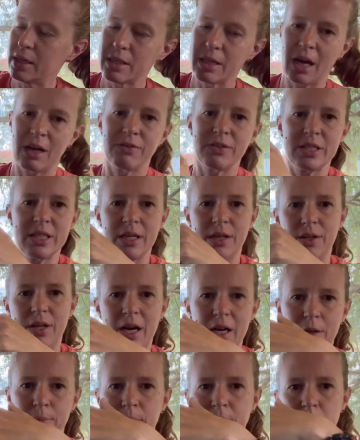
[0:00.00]
I've seen a
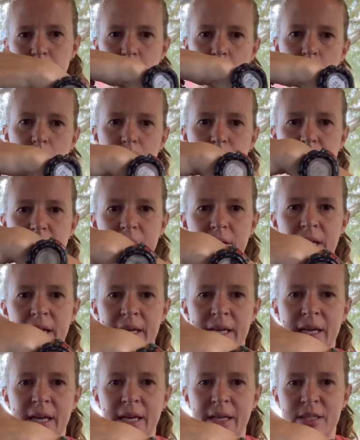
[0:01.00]
lot of people put
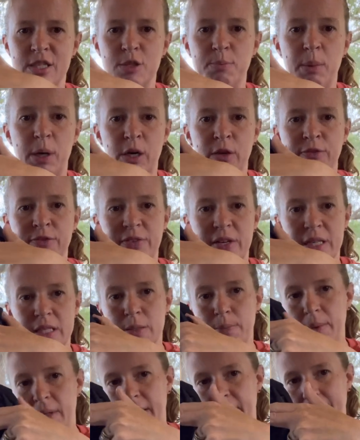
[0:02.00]
like a small fixed
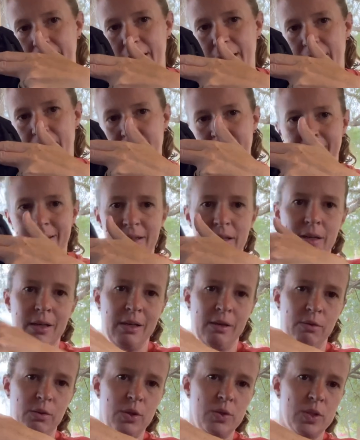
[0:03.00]
blade and, you know,
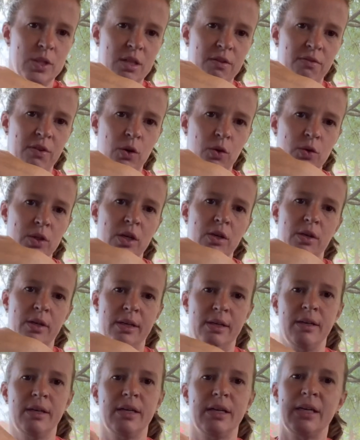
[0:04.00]
use the Velcro
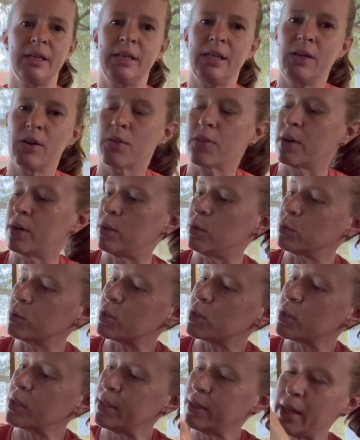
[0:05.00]
to adhere the
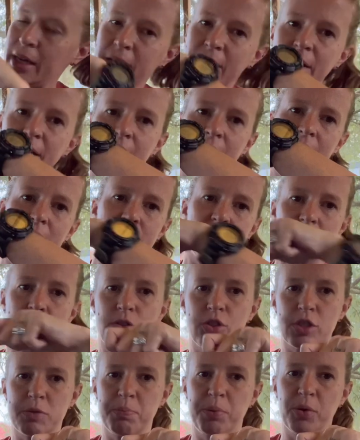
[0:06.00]
holster in there. So you can
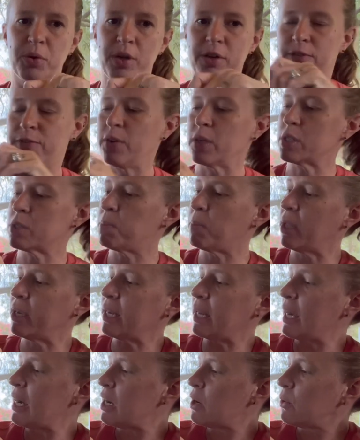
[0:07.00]
just pull your fixed blade
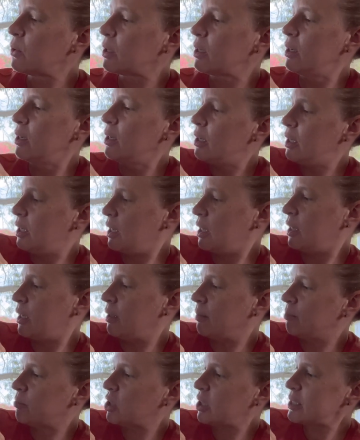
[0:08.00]
out.
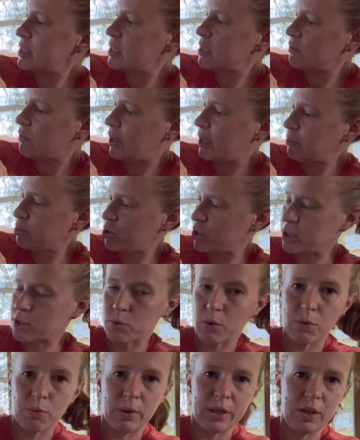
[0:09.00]
Um, lots of options
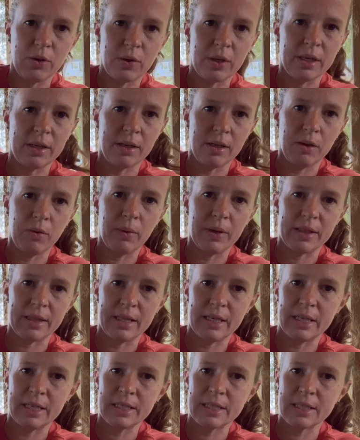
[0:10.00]
with what you can do with
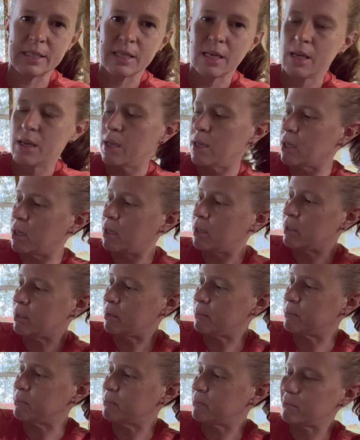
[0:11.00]
this.
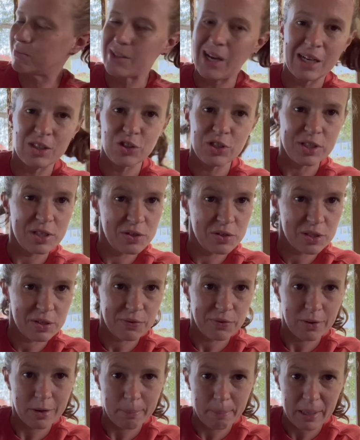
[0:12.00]
Um, I just use it
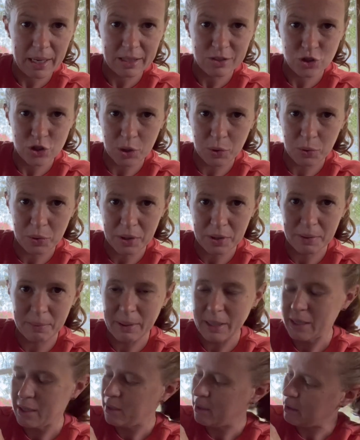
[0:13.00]
for a patch holder.
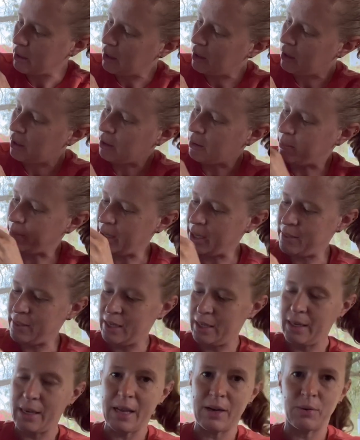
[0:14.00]
Um, and
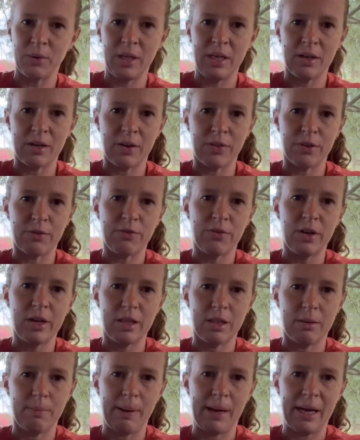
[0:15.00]
then down here on the front of
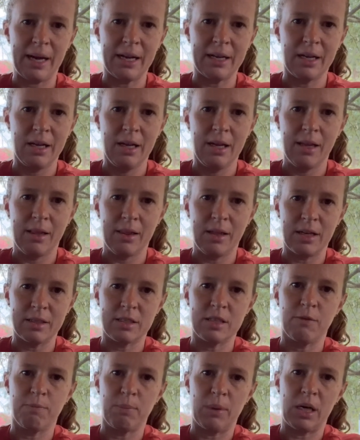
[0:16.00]
the bag, lots
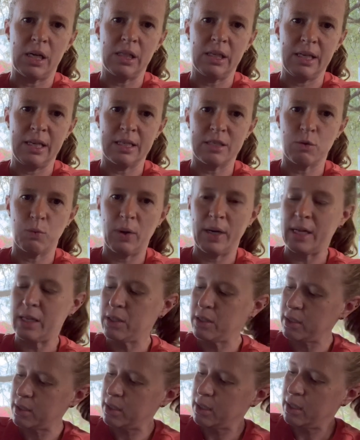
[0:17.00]
of MOLLE as
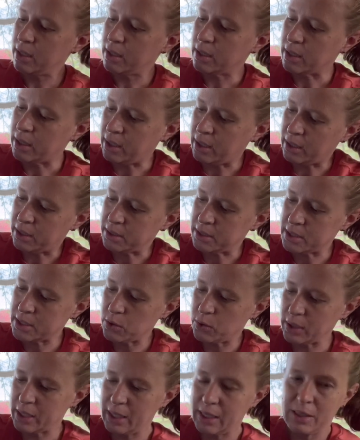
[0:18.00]
well. Uh, so
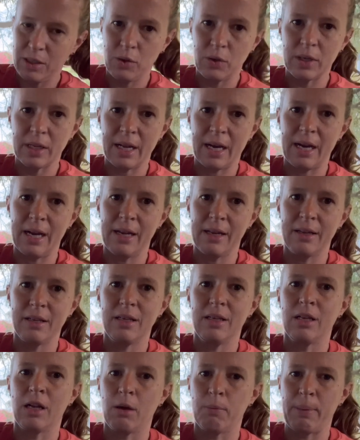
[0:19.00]
again, you could add,
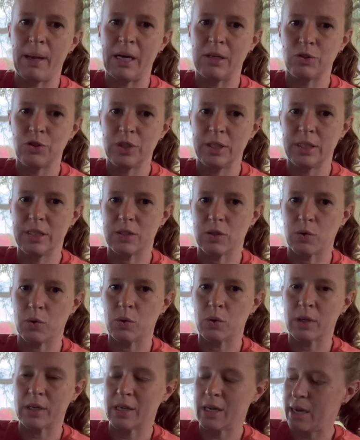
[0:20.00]
you know, pouches or
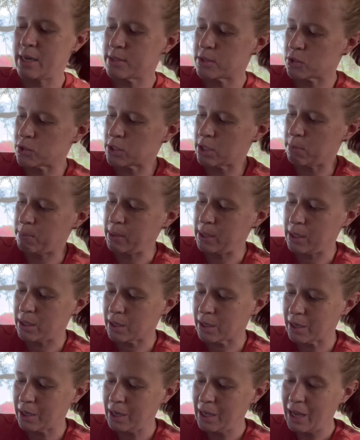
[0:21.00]
organizers up
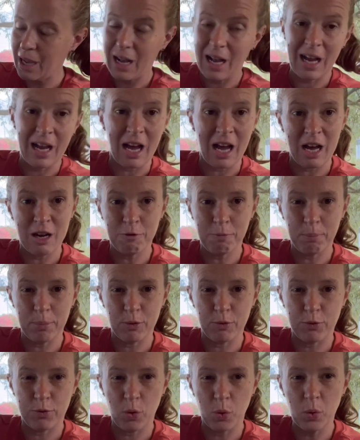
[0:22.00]
here. I have
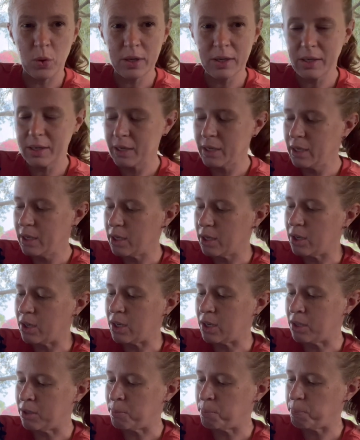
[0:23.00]
before.
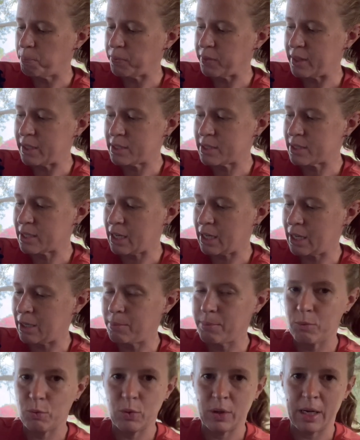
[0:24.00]
Um, this
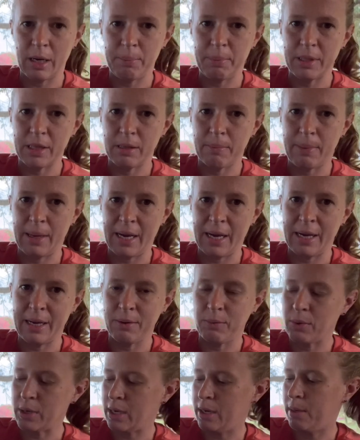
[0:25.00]
time when I put the bag
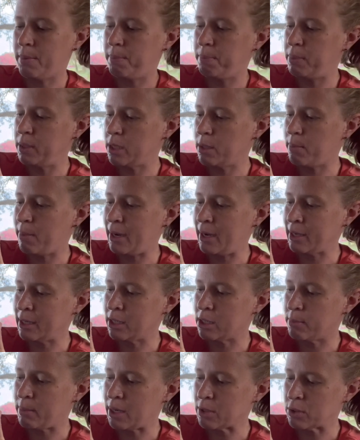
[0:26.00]
when I put the bag
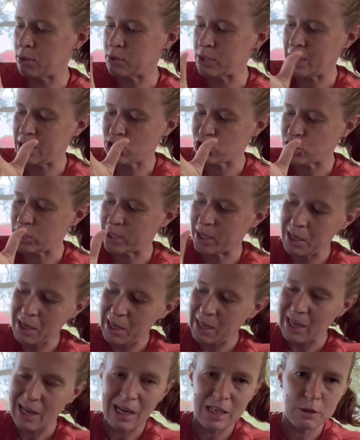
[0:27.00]
into my rotation,
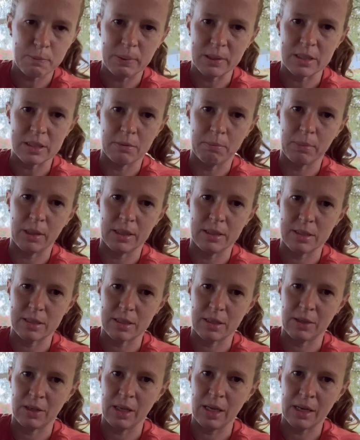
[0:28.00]
I just put some buttons
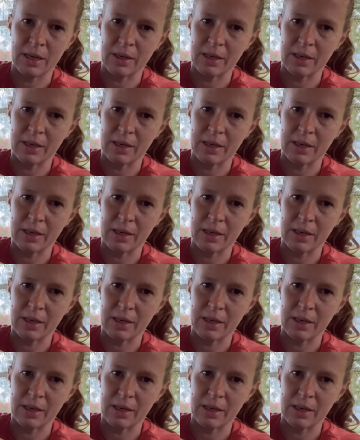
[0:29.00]
on here.